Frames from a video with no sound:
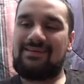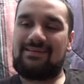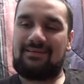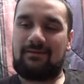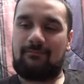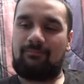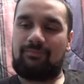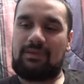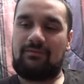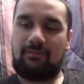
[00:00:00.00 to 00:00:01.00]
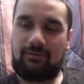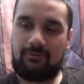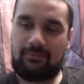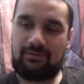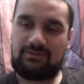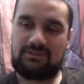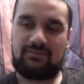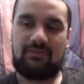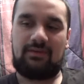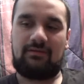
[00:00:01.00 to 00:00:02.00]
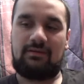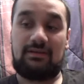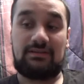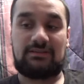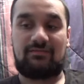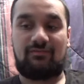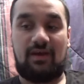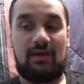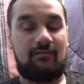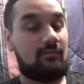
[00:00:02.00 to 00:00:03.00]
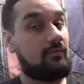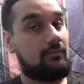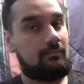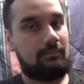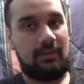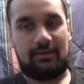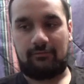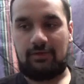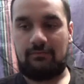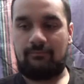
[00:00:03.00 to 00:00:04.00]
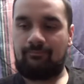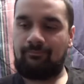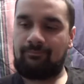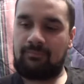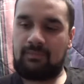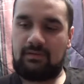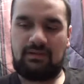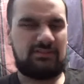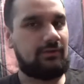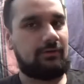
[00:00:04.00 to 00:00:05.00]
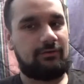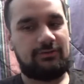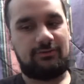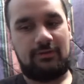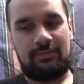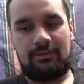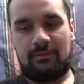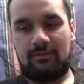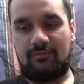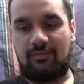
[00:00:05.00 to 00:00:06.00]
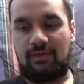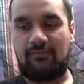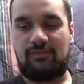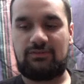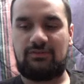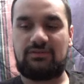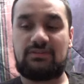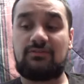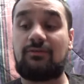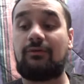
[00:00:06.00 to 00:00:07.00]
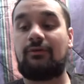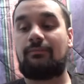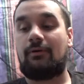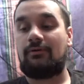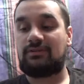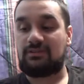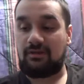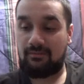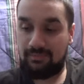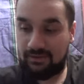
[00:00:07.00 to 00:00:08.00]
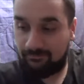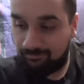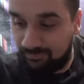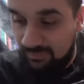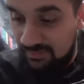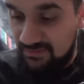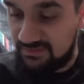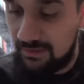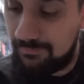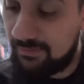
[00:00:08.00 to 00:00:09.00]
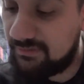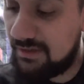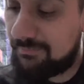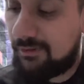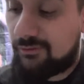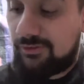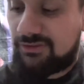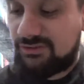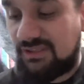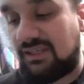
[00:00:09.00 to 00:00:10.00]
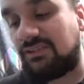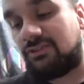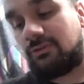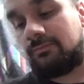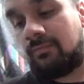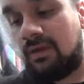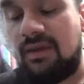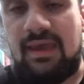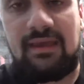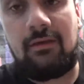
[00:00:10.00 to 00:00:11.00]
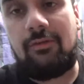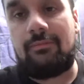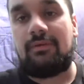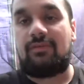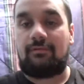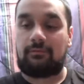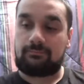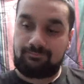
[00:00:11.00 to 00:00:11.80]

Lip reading: Now, Evil Hero Malicious Fiend, he's 5, black, red. Legendary Creature Demon, Flying Vigilance. During your opponent's combat step, untap all creatures they control and go them infable.